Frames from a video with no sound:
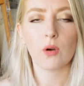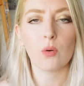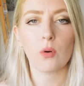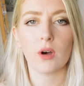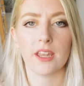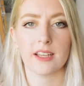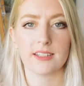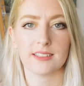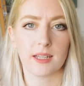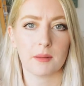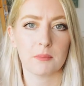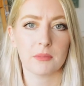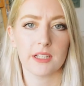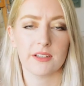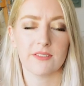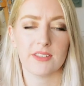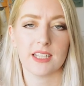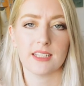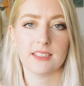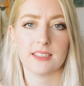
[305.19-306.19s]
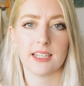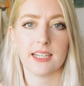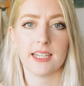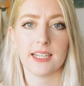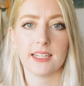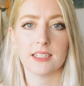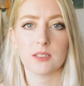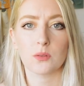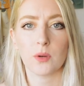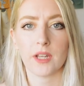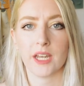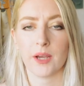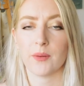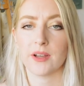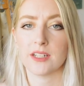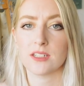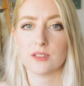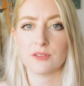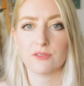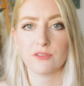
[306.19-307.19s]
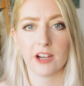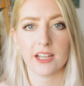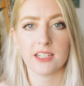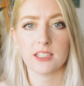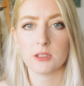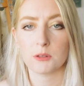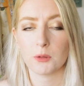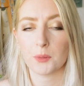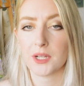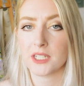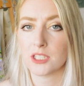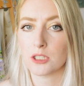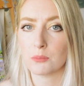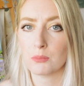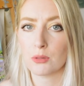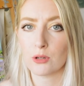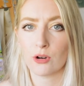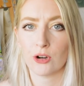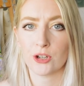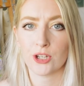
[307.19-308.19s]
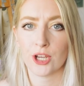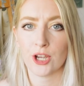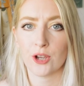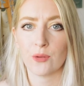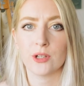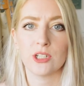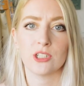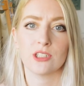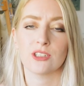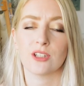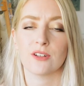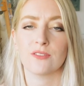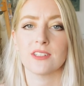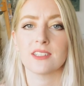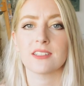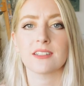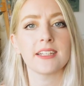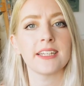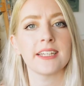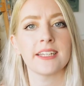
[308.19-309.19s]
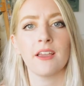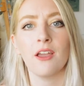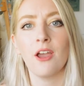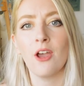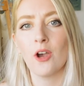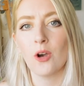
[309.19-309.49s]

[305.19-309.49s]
One example of this is when I went to France, we went to Bordeaux, which is obviously